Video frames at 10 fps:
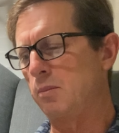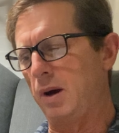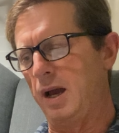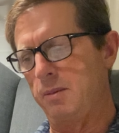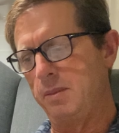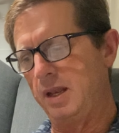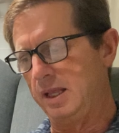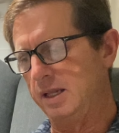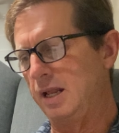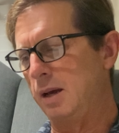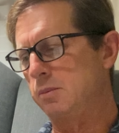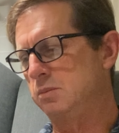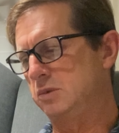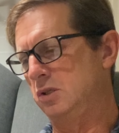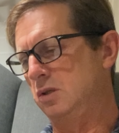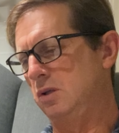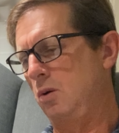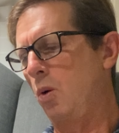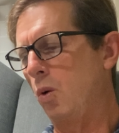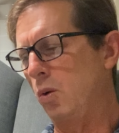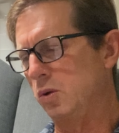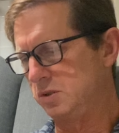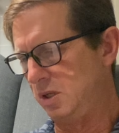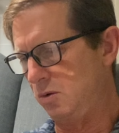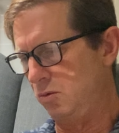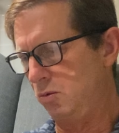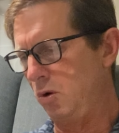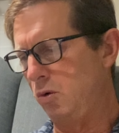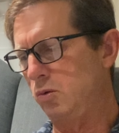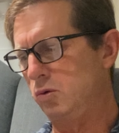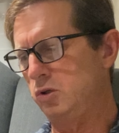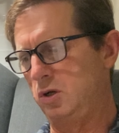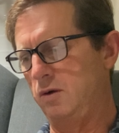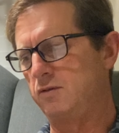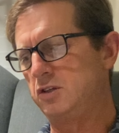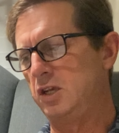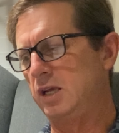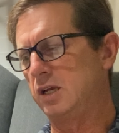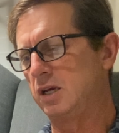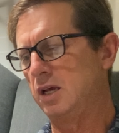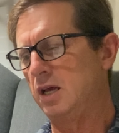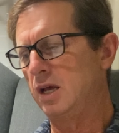by many a damsel, hoarse and rouge of cheek,